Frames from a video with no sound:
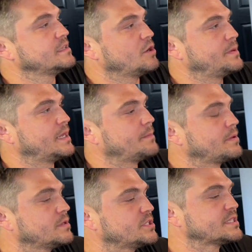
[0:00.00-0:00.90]
open
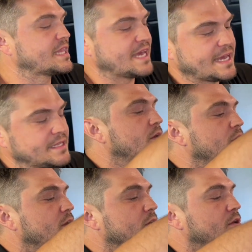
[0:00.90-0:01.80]
up just like that,
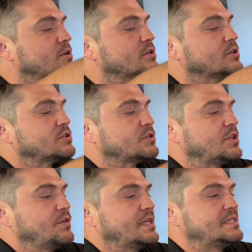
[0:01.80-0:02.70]
so that you
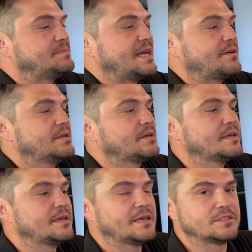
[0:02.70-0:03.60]
can dip down
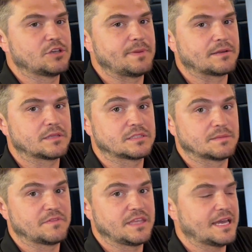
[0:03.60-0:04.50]
and scoop out some
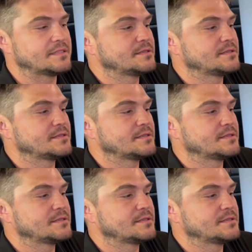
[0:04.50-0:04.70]
of the ice.